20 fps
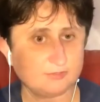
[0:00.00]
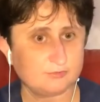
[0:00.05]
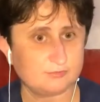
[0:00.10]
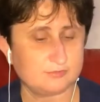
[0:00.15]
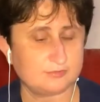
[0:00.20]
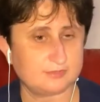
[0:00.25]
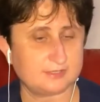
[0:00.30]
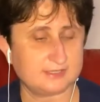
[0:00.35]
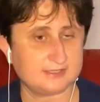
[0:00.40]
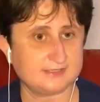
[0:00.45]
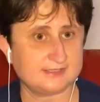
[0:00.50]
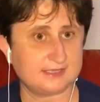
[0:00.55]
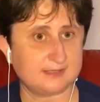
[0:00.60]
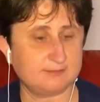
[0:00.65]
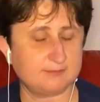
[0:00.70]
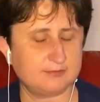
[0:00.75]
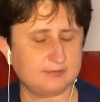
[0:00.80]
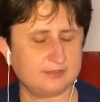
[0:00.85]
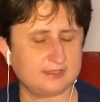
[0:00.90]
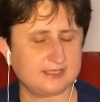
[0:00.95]
I was
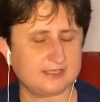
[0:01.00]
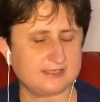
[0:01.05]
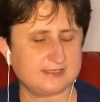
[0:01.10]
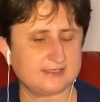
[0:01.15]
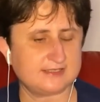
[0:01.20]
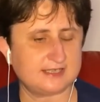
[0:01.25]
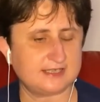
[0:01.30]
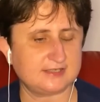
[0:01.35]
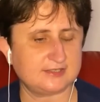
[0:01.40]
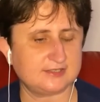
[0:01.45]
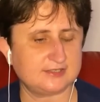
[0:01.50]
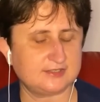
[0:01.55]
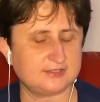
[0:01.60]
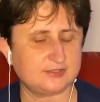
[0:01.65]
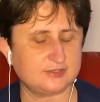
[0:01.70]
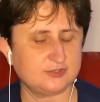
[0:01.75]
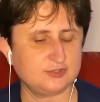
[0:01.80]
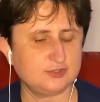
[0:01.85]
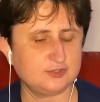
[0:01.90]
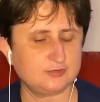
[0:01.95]
asked
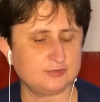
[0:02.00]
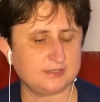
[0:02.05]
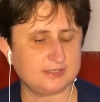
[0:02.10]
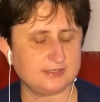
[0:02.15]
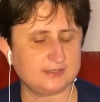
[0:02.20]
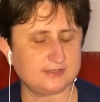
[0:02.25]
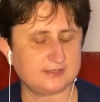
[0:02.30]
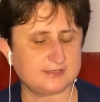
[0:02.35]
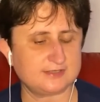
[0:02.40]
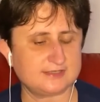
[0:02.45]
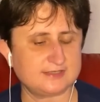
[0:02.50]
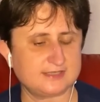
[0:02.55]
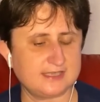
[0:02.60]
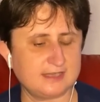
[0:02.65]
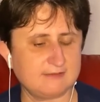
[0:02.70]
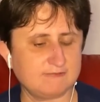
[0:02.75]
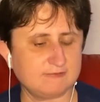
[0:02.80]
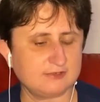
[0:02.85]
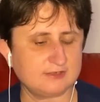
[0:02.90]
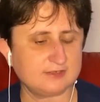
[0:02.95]
to
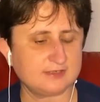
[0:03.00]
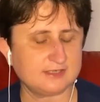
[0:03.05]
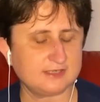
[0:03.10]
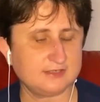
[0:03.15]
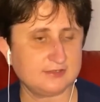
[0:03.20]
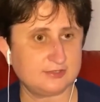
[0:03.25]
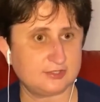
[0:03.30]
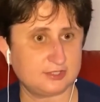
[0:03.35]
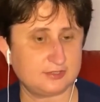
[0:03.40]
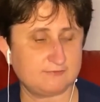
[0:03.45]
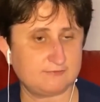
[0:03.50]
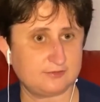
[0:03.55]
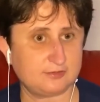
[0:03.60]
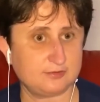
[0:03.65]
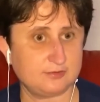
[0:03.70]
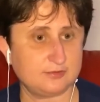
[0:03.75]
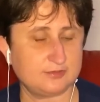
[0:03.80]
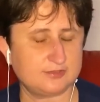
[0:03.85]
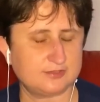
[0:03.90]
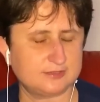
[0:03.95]
participate
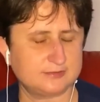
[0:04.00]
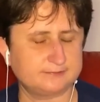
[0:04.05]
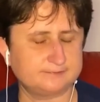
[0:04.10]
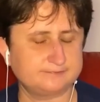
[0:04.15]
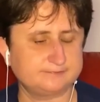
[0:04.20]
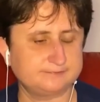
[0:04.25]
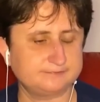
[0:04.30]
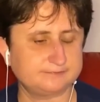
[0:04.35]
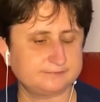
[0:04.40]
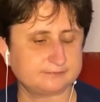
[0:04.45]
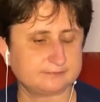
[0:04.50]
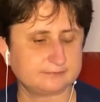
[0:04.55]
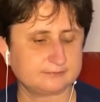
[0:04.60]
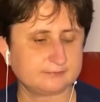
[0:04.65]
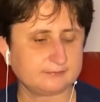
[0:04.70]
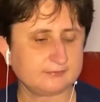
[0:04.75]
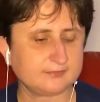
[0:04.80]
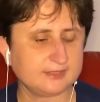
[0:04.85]
in a role play,